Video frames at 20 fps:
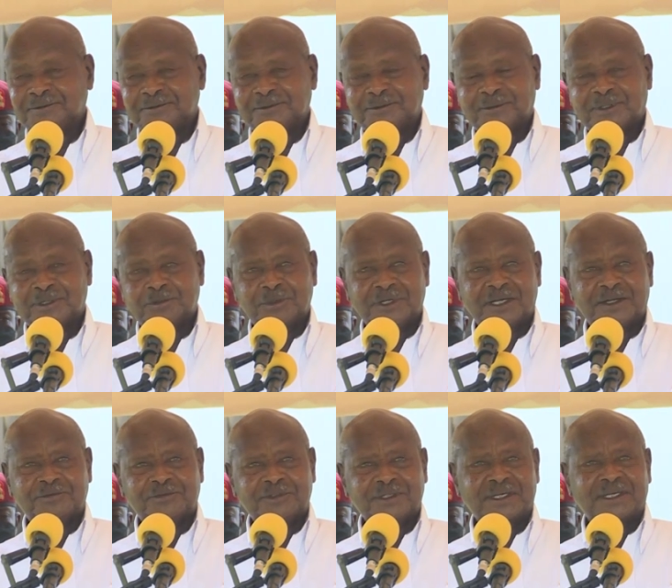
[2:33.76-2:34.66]
the one we
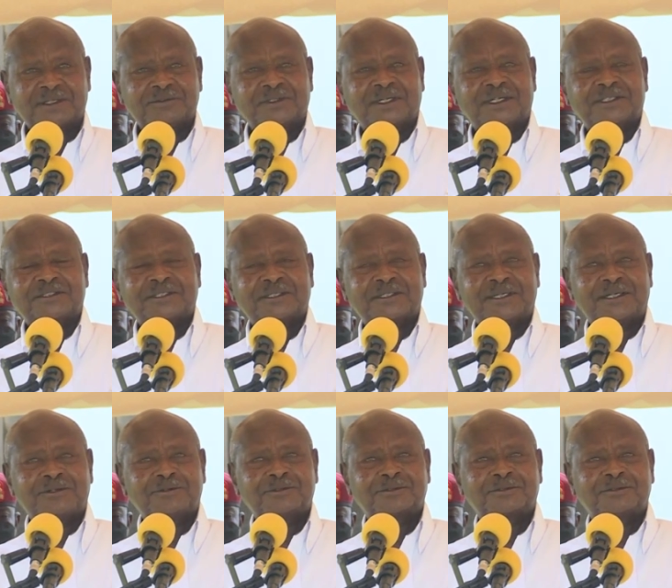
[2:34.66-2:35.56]
have here has
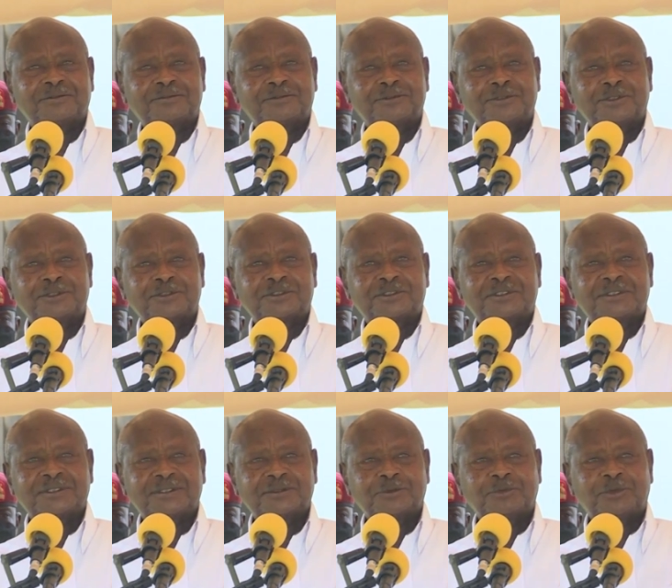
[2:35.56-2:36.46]
a lot of those
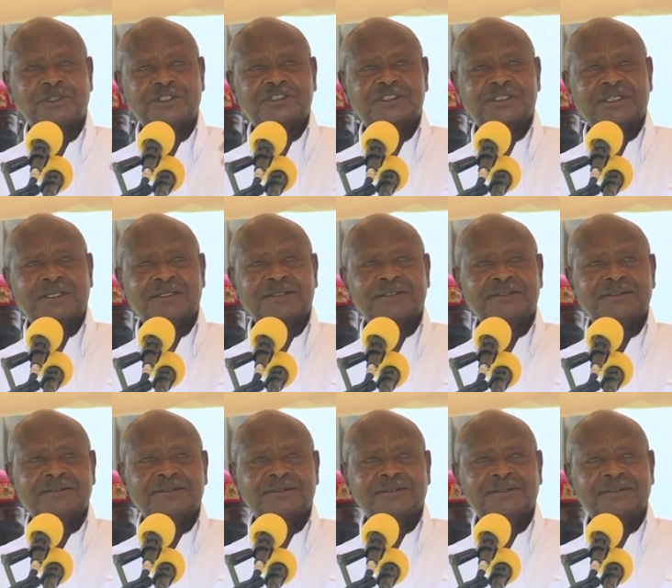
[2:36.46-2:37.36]
Western
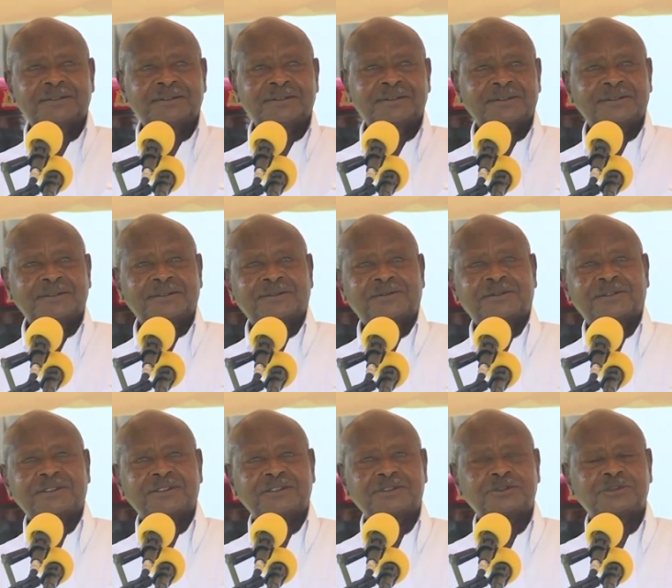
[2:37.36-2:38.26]

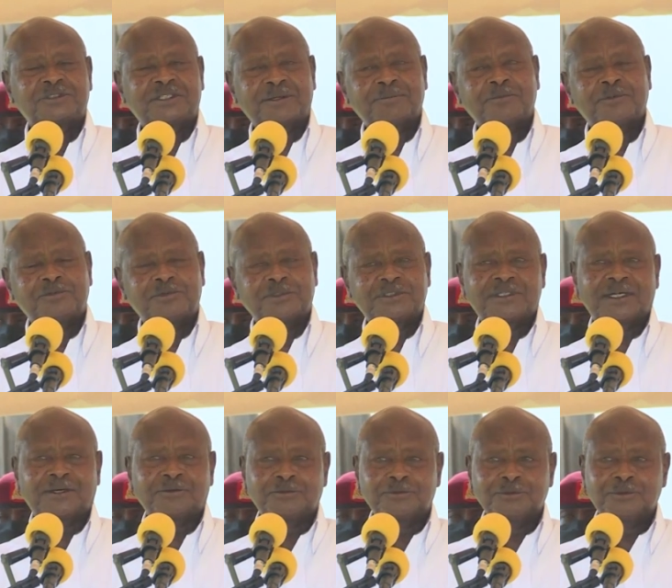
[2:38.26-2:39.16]
things, some of which
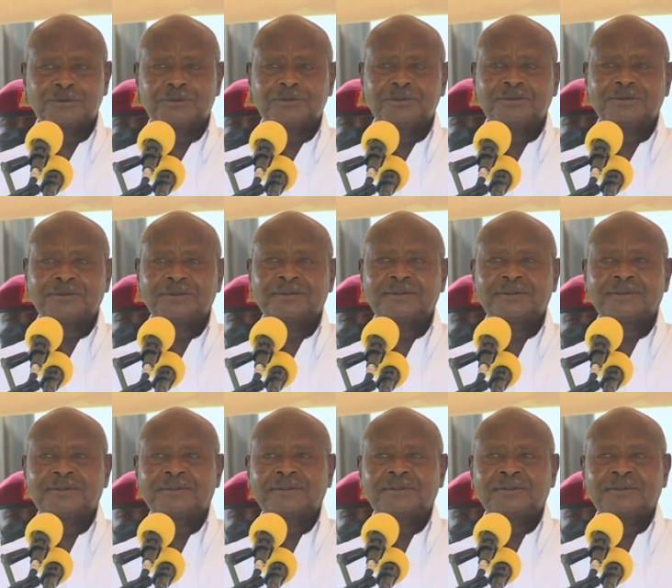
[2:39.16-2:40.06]
are good,
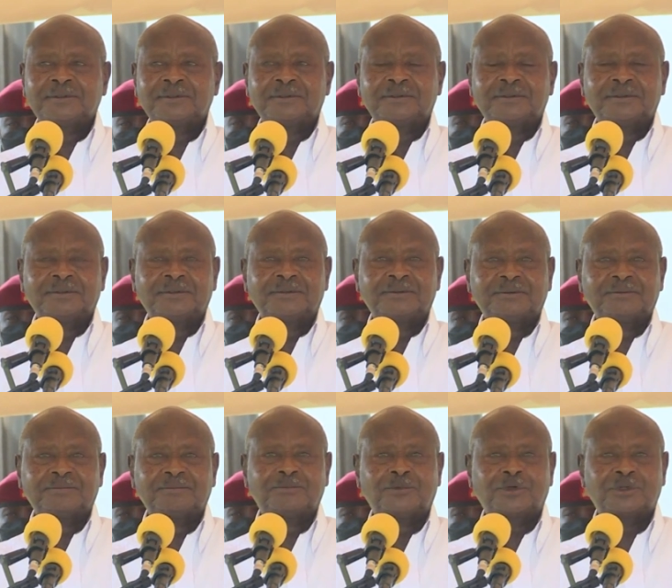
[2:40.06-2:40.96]

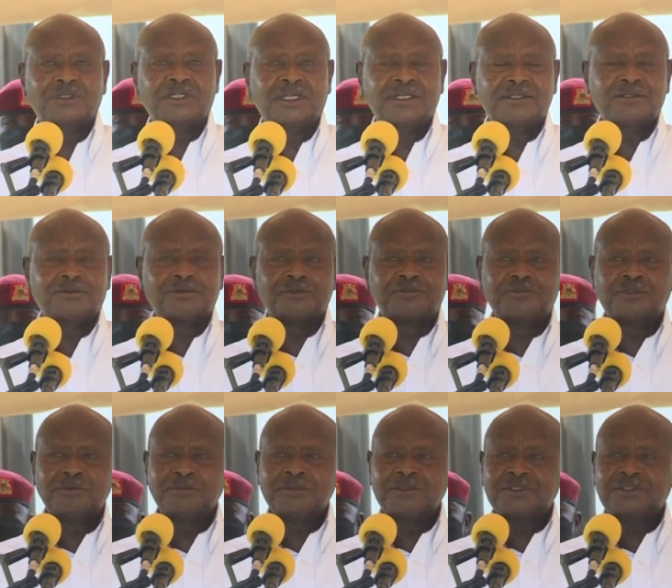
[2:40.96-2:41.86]
modern,
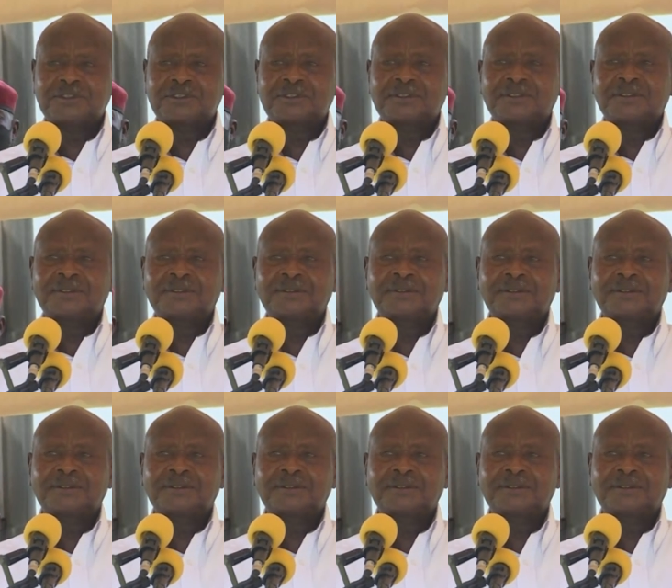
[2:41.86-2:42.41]
reformist,